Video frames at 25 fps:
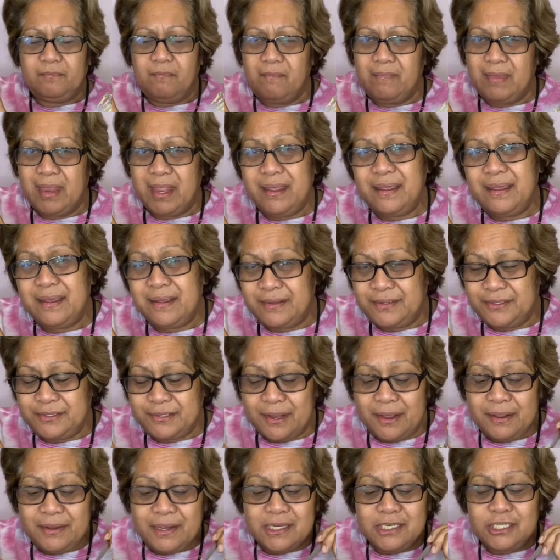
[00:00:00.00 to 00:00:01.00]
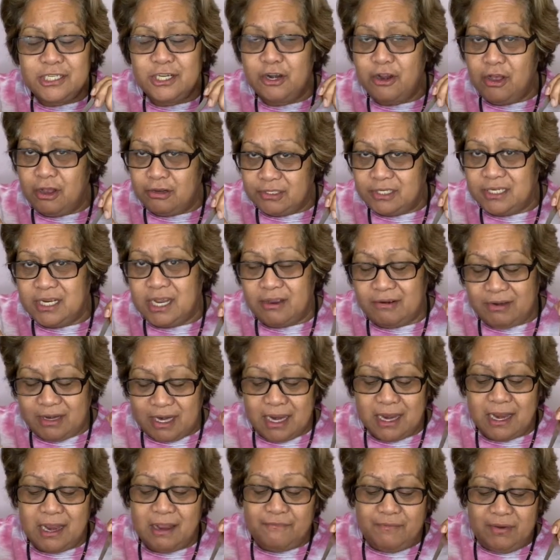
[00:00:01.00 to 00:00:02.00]
Yeah, so this lockdown
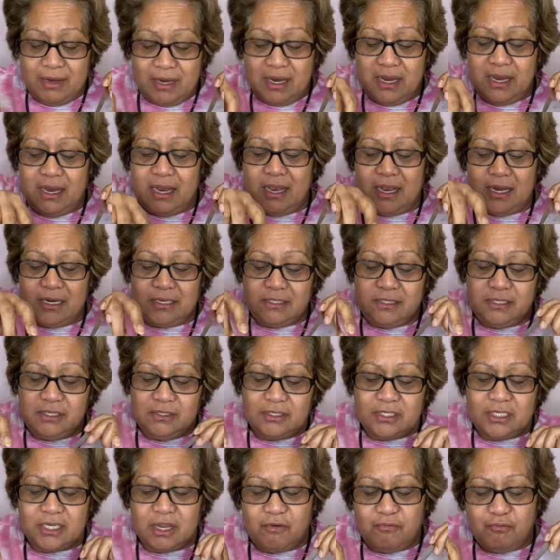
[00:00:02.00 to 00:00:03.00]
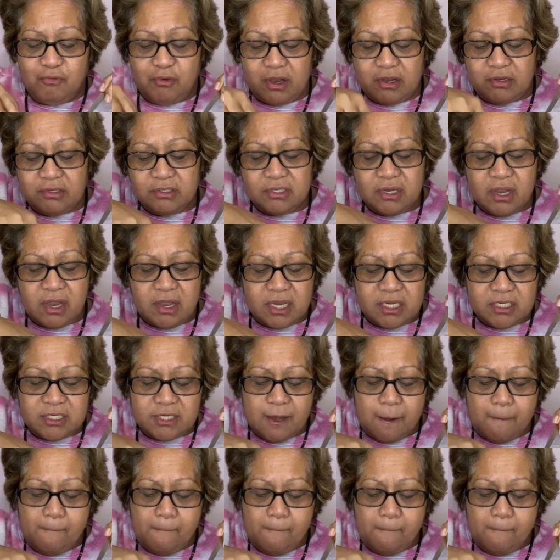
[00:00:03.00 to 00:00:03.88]
they're having here in New South Wales, guys,